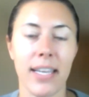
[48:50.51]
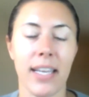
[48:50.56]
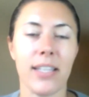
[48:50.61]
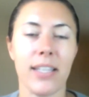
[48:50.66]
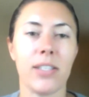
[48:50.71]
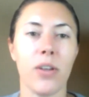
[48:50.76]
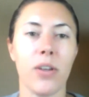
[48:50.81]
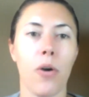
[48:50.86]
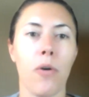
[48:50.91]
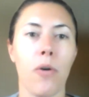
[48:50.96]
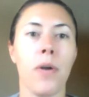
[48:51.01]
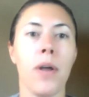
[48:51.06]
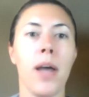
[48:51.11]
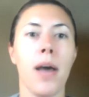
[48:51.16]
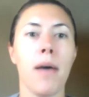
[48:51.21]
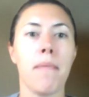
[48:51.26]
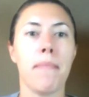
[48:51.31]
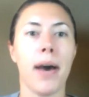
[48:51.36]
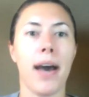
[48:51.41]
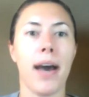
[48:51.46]
And so
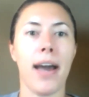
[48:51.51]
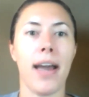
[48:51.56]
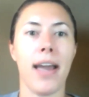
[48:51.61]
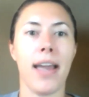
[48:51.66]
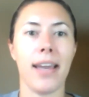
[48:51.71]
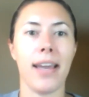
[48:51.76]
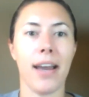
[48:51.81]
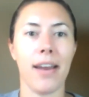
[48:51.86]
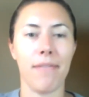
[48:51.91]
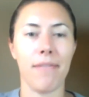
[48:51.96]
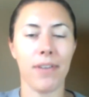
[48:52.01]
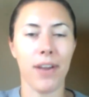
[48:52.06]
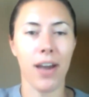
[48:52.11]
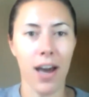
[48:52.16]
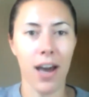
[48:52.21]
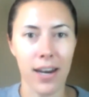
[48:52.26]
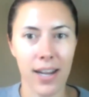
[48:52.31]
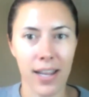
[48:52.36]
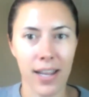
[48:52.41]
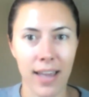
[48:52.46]
by kind of
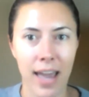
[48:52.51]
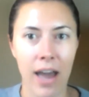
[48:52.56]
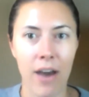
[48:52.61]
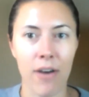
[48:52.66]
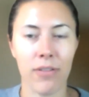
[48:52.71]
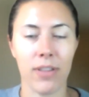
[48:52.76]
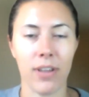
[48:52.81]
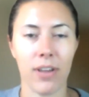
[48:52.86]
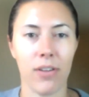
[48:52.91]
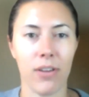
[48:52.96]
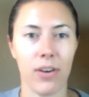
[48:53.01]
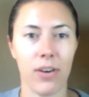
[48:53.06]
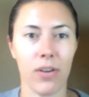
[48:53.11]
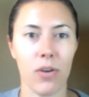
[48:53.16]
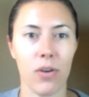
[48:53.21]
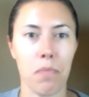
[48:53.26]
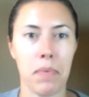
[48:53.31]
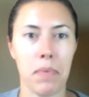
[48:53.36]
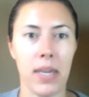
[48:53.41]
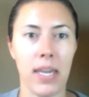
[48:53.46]
cutting out the
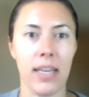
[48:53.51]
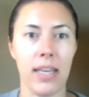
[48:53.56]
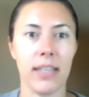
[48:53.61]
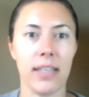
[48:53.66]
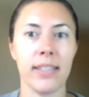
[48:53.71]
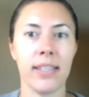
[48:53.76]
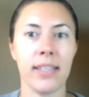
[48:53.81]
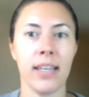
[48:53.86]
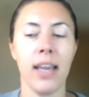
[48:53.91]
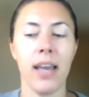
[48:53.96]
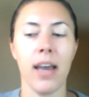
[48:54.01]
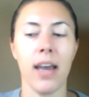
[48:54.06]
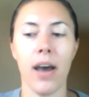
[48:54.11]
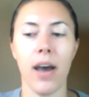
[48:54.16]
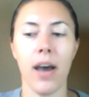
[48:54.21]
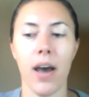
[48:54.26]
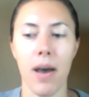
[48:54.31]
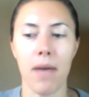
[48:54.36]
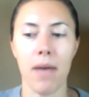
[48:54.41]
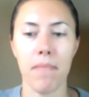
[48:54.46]
clinical piece,
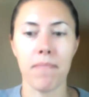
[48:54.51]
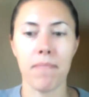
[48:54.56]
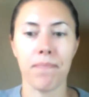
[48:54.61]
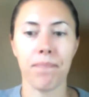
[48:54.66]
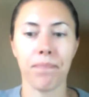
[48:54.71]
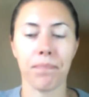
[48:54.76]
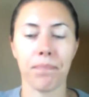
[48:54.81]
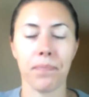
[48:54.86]
um,